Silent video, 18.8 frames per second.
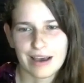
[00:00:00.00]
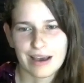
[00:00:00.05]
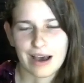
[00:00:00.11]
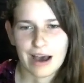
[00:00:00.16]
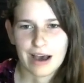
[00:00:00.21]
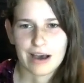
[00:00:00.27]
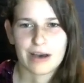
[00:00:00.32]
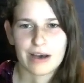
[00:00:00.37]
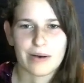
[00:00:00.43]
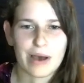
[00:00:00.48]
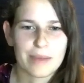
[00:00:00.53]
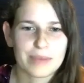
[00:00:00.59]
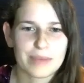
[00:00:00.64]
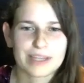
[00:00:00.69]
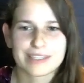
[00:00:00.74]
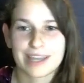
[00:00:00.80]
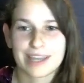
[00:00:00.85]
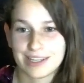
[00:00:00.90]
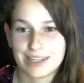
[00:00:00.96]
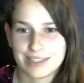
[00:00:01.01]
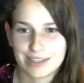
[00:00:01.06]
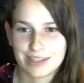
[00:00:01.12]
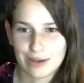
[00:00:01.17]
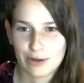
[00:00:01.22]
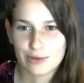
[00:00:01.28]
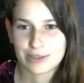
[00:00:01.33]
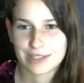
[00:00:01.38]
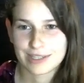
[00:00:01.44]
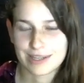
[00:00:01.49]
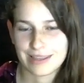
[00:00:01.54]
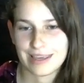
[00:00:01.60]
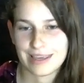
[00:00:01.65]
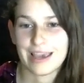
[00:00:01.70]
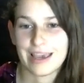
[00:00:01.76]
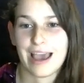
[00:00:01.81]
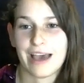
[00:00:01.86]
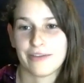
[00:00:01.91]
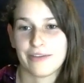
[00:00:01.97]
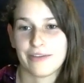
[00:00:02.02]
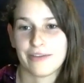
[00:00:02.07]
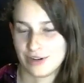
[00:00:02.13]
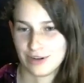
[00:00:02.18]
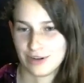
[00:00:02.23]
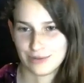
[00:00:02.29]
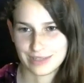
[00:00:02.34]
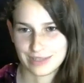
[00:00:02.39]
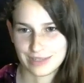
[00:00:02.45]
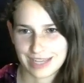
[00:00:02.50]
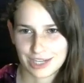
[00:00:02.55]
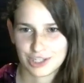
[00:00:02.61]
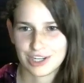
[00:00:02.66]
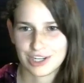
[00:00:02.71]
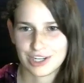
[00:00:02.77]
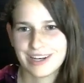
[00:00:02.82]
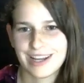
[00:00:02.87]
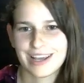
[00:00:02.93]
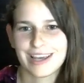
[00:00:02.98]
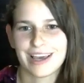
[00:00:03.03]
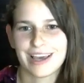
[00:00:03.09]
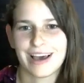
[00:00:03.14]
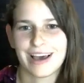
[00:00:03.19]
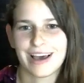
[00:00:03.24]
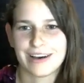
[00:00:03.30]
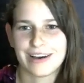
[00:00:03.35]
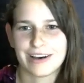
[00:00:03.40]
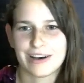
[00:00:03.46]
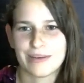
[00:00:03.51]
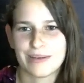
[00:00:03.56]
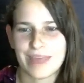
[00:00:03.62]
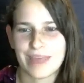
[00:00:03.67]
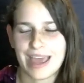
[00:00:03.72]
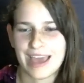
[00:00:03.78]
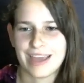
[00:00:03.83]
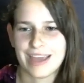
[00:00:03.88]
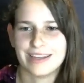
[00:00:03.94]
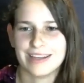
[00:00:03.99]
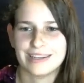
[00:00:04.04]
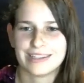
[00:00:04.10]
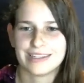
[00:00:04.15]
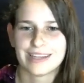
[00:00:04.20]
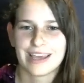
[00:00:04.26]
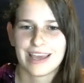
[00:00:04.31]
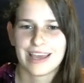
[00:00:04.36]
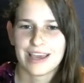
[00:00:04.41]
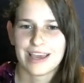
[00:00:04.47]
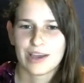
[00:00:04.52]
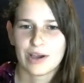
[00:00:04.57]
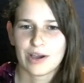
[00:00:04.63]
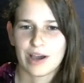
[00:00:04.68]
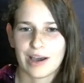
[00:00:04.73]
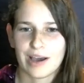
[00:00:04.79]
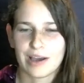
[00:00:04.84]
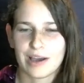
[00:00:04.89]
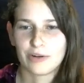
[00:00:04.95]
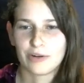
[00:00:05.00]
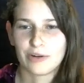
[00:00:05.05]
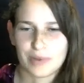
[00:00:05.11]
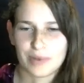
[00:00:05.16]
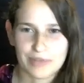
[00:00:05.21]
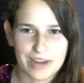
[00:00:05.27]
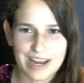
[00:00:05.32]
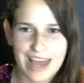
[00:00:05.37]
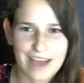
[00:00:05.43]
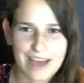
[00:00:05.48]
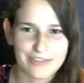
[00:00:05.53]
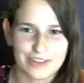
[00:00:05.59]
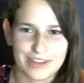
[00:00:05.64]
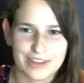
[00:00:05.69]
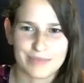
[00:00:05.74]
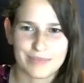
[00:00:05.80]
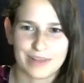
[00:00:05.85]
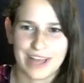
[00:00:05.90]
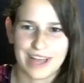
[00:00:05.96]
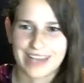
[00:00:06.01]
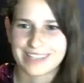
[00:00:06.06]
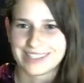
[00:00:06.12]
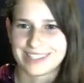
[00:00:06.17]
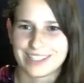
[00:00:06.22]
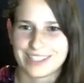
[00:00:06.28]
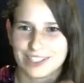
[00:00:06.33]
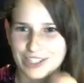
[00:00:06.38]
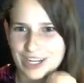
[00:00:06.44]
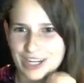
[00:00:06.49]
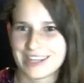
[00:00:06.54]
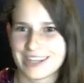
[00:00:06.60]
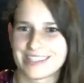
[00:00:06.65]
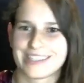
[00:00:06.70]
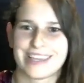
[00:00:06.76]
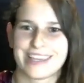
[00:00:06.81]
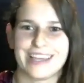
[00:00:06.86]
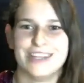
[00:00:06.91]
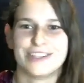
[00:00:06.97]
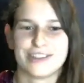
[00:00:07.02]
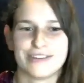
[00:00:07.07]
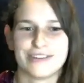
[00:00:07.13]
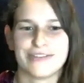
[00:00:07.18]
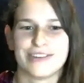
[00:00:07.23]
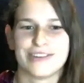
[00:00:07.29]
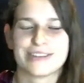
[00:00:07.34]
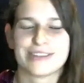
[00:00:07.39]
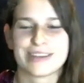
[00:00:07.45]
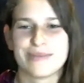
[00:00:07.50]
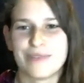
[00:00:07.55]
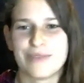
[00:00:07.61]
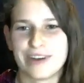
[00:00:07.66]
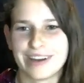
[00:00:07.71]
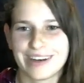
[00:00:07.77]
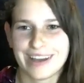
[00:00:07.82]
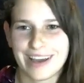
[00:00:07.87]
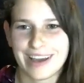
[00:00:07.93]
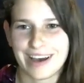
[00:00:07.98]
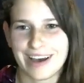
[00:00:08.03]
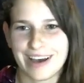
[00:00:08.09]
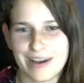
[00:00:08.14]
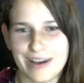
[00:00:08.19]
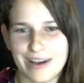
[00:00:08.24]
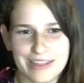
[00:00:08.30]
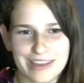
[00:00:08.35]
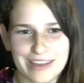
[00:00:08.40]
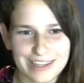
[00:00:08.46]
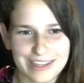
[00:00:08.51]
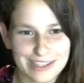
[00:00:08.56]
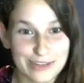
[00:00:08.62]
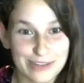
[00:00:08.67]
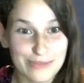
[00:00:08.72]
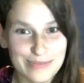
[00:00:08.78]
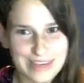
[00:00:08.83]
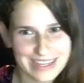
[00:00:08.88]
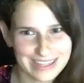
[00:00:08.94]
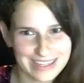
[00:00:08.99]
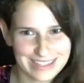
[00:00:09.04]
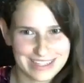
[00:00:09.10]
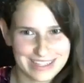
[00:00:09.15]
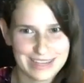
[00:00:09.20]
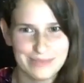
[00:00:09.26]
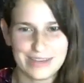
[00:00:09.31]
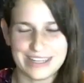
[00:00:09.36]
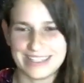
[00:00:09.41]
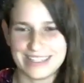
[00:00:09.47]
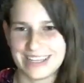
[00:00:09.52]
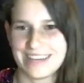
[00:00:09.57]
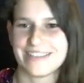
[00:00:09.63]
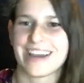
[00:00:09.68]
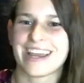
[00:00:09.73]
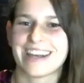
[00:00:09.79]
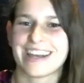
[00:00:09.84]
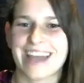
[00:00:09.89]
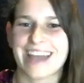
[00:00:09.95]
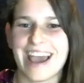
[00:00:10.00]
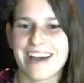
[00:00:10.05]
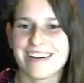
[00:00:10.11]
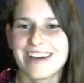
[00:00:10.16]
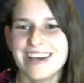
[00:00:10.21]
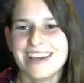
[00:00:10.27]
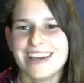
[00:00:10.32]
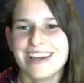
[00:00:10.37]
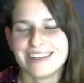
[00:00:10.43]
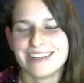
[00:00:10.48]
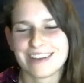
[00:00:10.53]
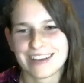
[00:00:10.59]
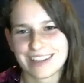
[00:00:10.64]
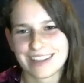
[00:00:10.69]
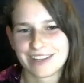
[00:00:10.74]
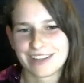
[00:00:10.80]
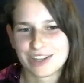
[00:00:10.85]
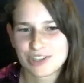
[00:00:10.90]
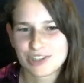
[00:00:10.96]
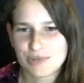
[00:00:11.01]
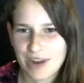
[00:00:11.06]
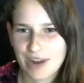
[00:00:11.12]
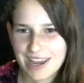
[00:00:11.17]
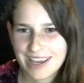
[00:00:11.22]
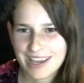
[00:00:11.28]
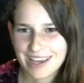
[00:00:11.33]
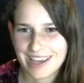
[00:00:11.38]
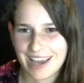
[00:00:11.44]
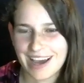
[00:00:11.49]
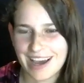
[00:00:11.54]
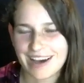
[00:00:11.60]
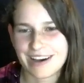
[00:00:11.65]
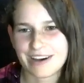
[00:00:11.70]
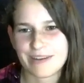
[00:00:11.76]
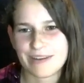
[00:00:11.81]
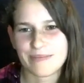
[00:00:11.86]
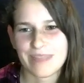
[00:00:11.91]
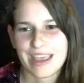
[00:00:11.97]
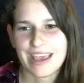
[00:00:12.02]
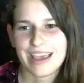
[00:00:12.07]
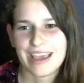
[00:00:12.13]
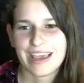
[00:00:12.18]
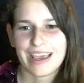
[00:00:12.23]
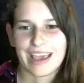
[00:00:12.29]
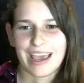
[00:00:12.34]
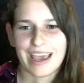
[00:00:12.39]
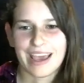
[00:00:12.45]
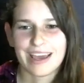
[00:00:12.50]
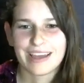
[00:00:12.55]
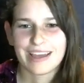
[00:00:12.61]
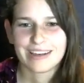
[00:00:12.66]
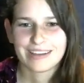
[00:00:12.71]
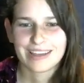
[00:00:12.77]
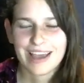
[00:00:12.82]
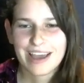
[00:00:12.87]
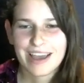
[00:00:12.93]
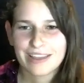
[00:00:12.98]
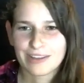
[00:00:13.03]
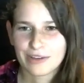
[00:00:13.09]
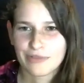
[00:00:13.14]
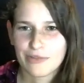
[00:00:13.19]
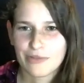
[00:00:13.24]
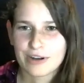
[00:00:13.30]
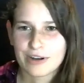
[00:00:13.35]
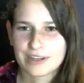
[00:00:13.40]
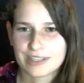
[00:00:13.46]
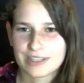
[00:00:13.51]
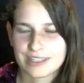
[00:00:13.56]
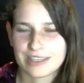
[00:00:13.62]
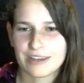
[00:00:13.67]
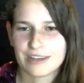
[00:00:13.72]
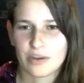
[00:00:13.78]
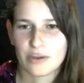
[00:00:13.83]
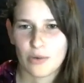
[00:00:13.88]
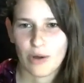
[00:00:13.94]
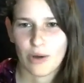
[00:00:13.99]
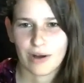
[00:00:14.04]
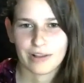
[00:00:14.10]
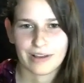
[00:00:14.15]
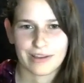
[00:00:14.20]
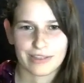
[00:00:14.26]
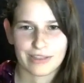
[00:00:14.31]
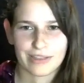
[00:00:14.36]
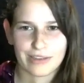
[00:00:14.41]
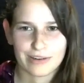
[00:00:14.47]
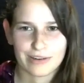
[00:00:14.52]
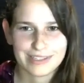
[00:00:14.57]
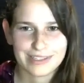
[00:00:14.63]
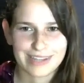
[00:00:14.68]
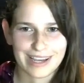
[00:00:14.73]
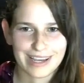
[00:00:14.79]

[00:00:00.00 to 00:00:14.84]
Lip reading: I'm excited to host the afternoon session. And it'll be right after the plastics interview someone, I think TBD right now during the lunch break. And yeah, I look forward to seeing you all on Thursday.